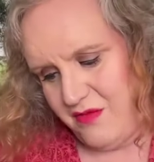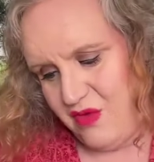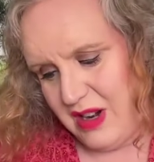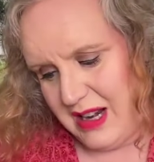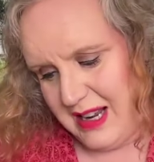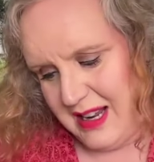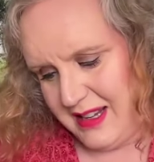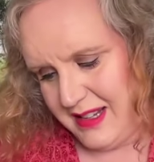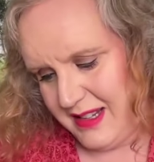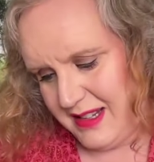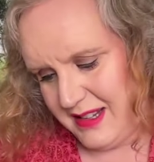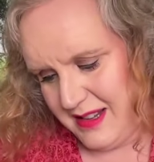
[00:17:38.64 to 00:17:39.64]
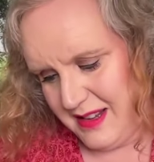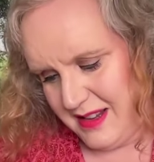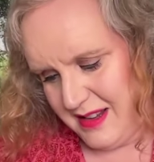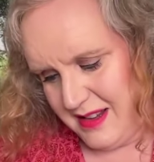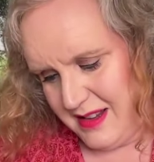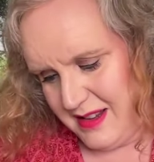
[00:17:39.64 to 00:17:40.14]
release,
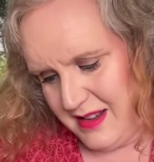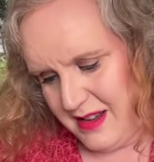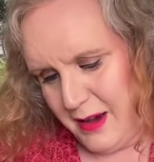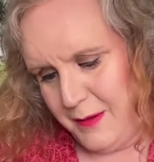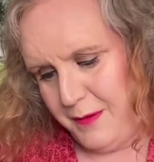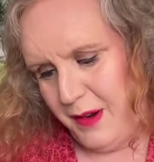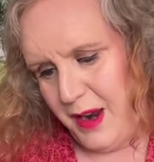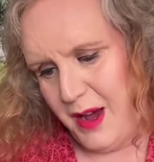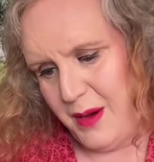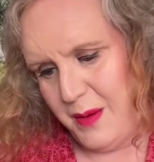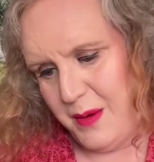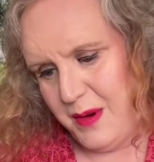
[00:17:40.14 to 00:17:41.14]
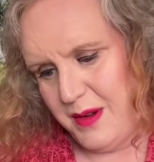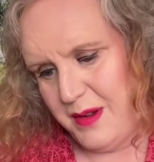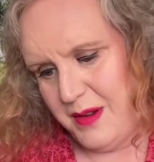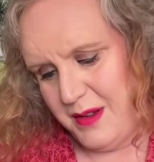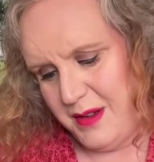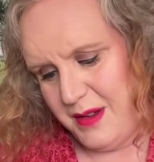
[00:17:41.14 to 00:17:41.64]
flow,
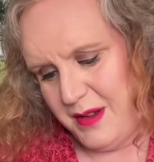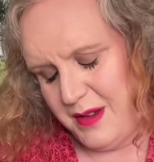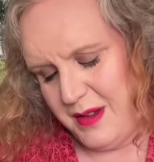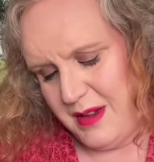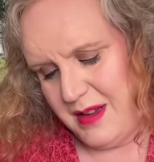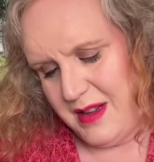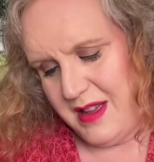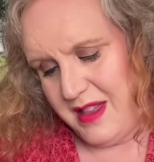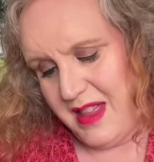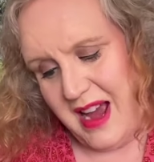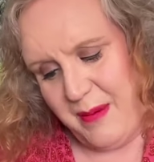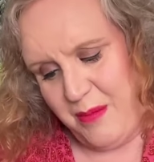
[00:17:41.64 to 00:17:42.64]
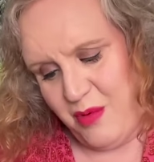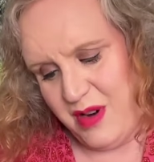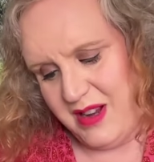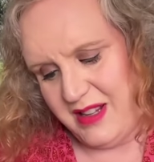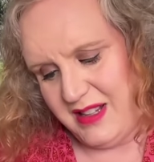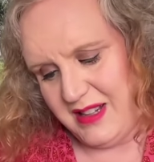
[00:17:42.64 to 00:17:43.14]
the High
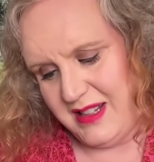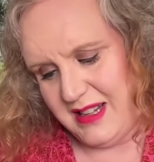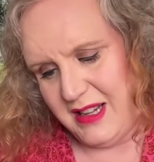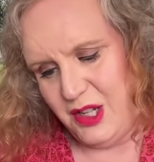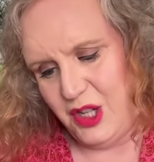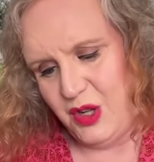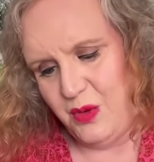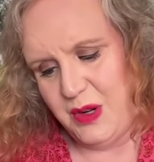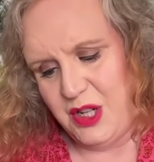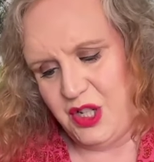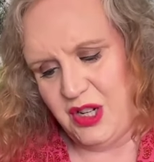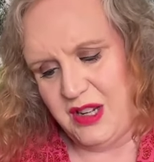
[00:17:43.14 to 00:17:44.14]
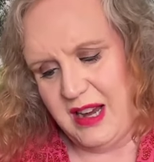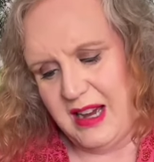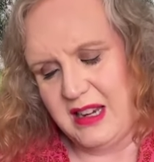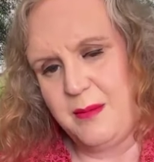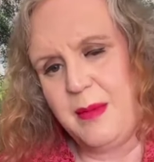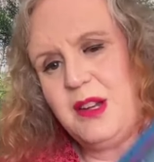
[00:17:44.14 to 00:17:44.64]
Priestess, intuition
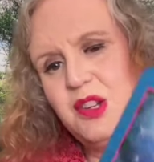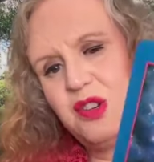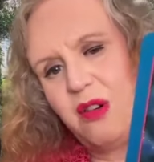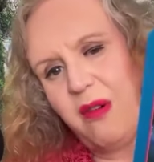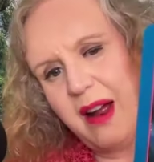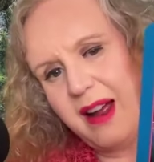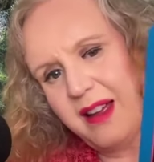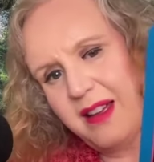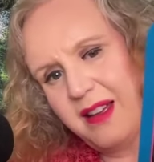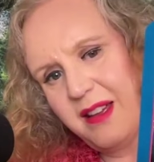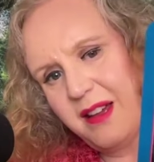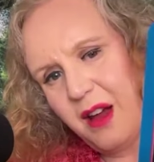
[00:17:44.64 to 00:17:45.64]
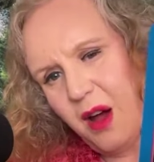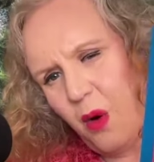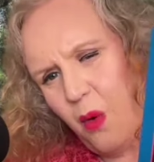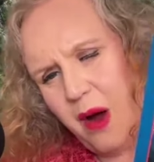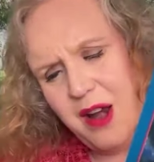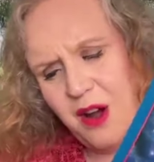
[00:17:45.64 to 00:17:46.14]
and mystery.
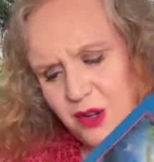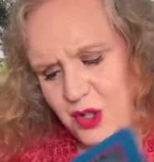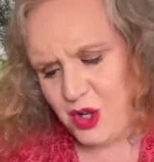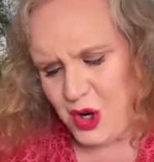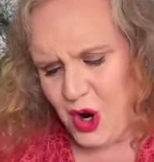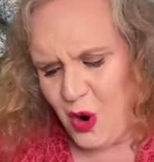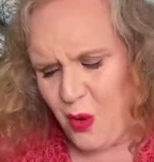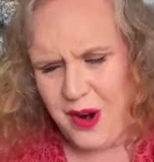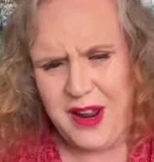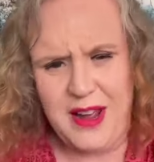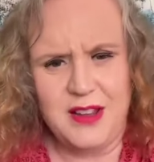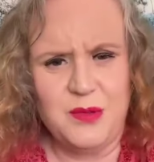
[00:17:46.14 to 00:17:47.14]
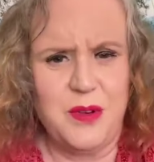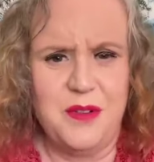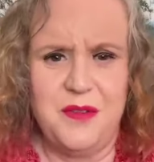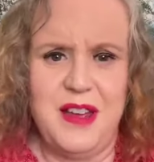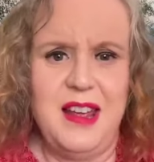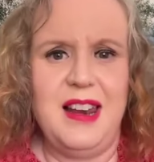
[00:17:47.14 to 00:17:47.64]
We're not sure what it is we're
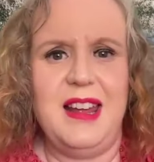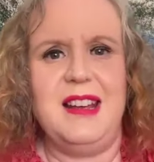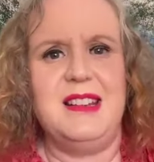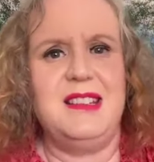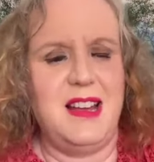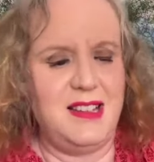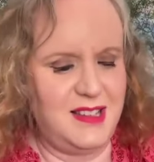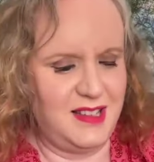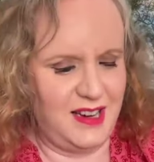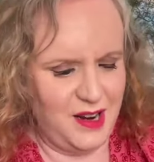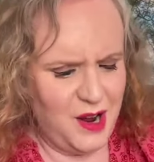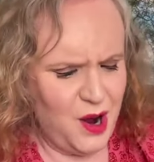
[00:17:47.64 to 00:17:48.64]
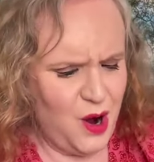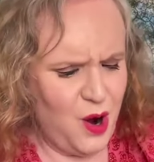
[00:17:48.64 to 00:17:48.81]
feeling, sensing.